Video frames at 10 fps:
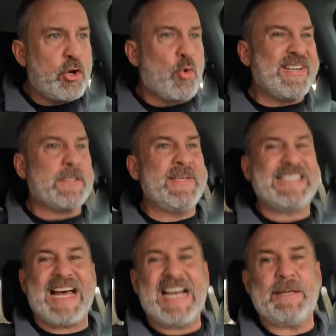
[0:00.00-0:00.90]

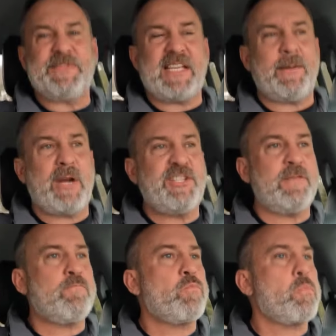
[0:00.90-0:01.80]
Christmas time
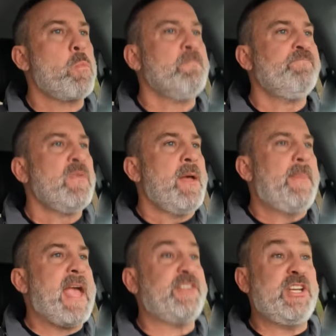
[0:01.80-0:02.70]
celebration.
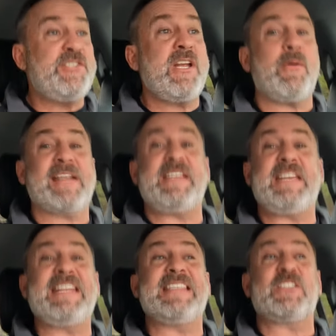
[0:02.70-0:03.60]
But yeah, Jin Jin would like you
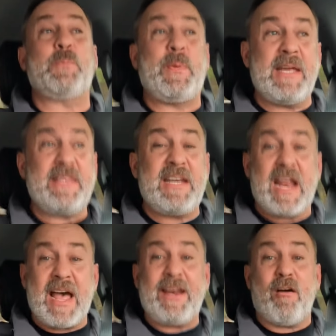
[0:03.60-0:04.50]
to get to spend the
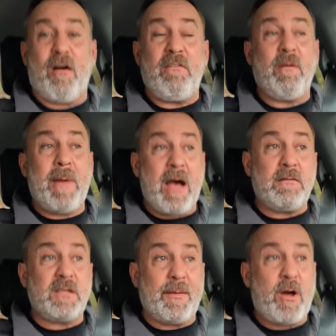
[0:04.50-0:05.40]
night on the
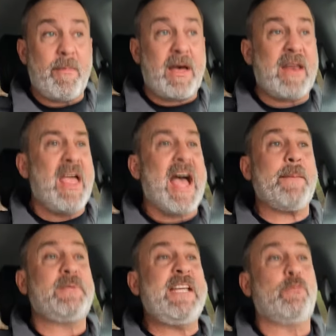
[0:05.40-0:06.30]
mountain. Come on, mountain.
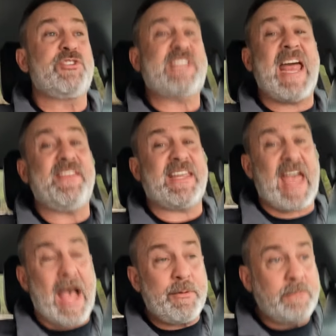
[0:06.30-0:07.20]
I believe we'll stay in the
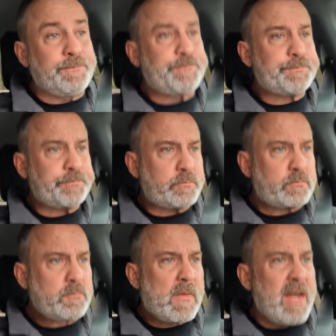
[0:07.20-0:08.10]
cabin.
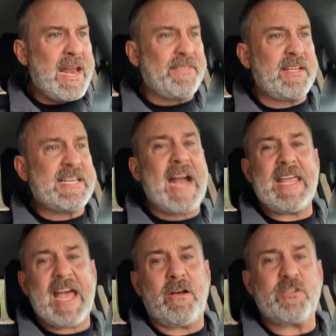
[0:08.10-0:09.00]
Not the
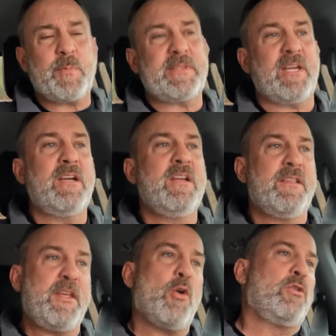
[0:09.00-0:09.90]
tiny house, but
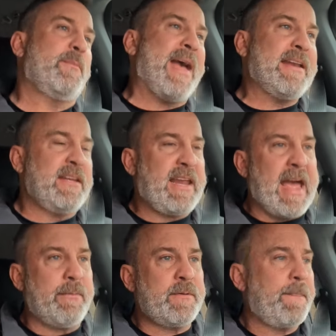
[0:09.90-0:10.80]
the old abandoned
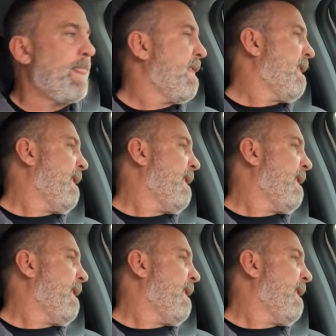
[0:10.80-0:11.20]
cabin.